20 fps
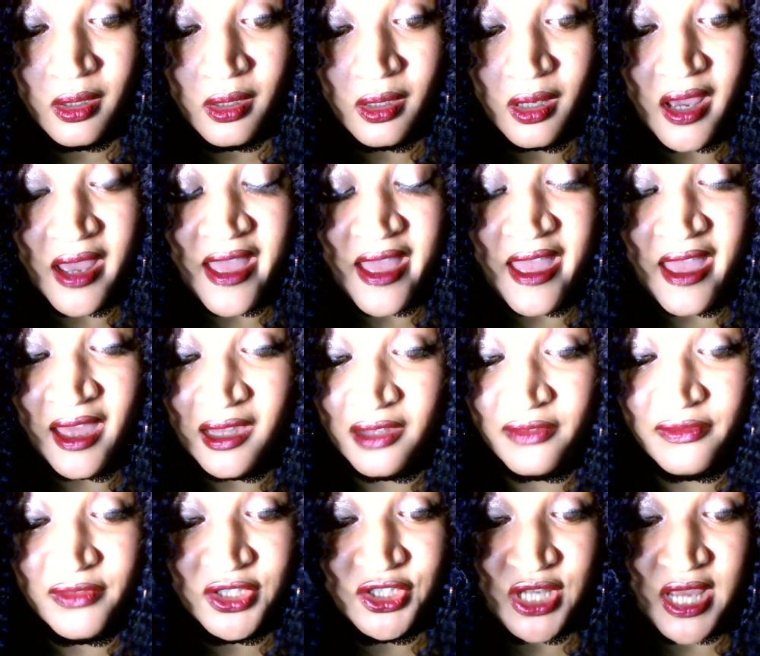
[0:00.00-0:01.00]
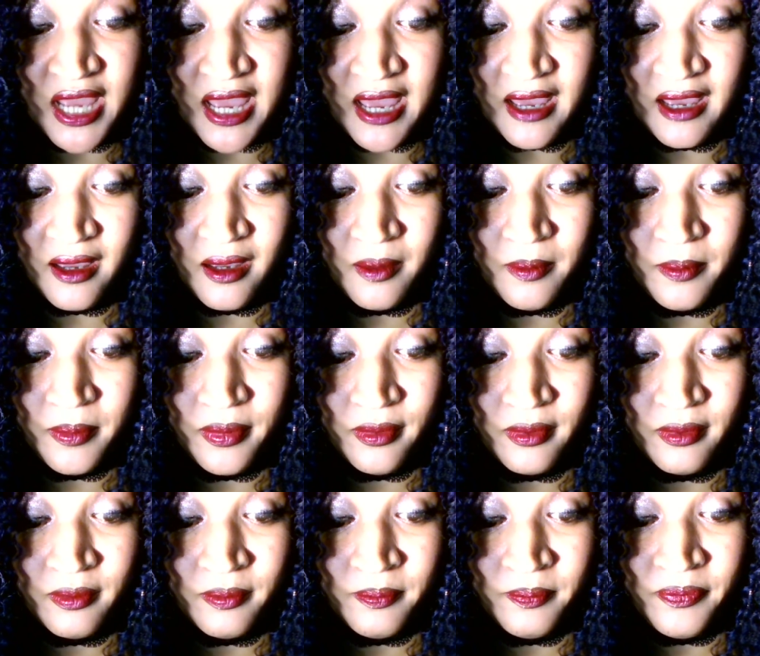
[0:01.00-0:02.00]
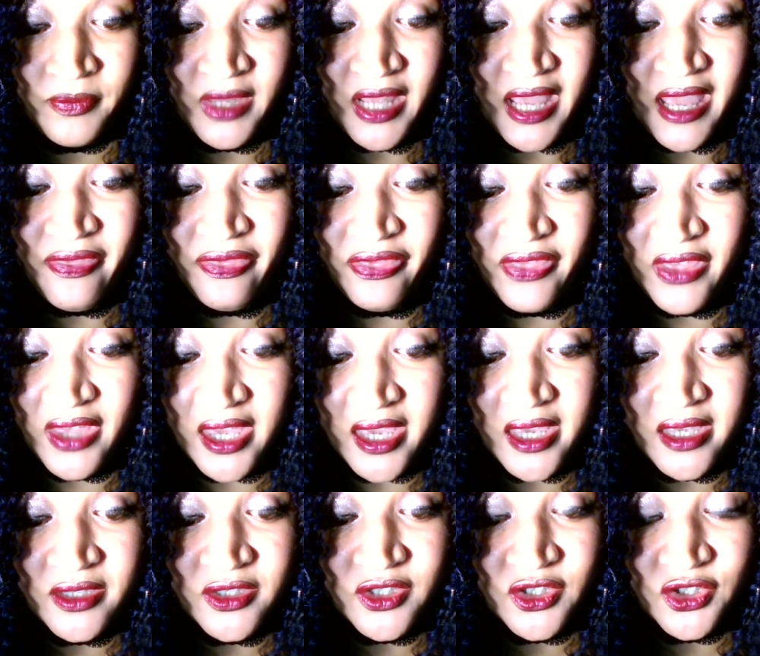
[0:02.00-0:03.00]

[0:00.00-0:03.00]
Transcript: a hell of a job, and things